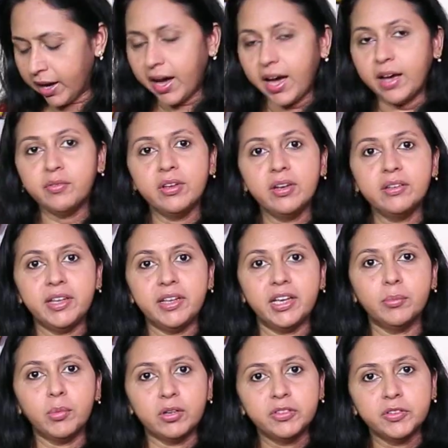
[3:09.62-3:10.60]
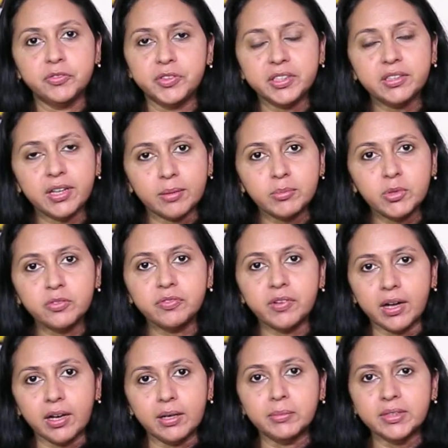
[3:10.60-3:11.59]
I will take about 50 grams of
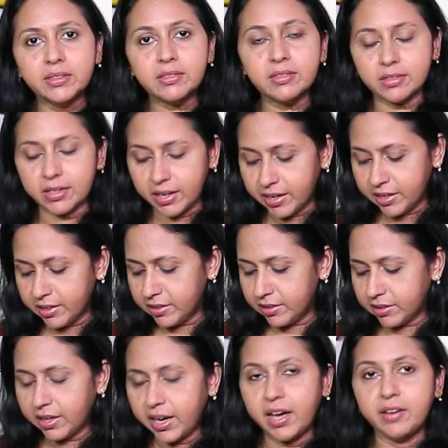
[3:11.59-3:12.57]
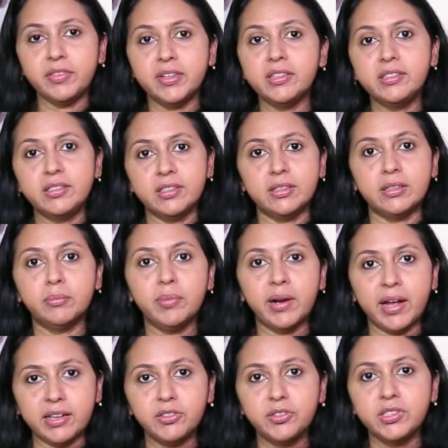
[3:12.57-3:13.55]
almonds, and I haven't
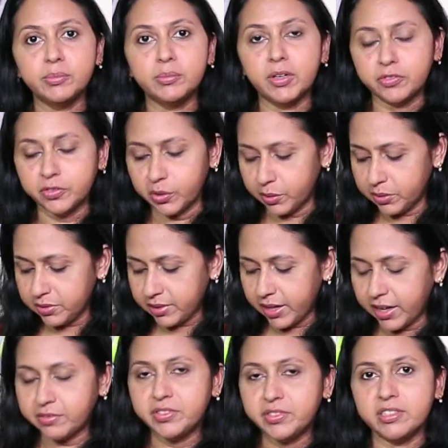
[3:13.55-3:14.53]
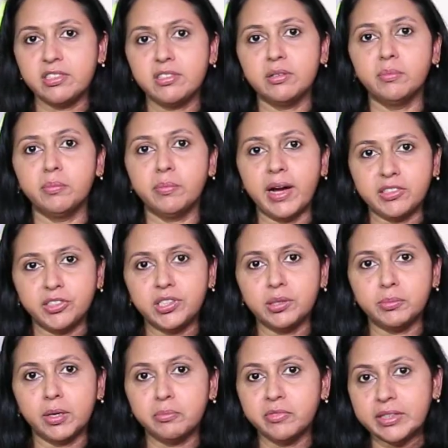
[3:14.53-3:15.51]
blanched them, of course. I have just bashed
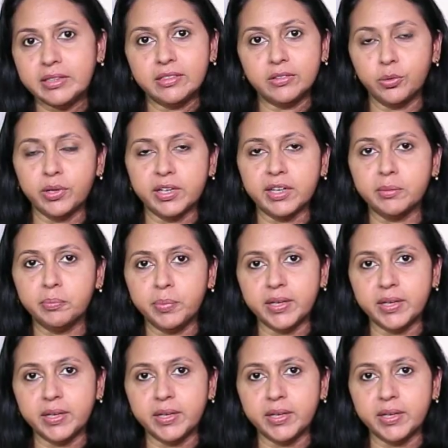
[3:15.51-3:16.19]
them up with a rolling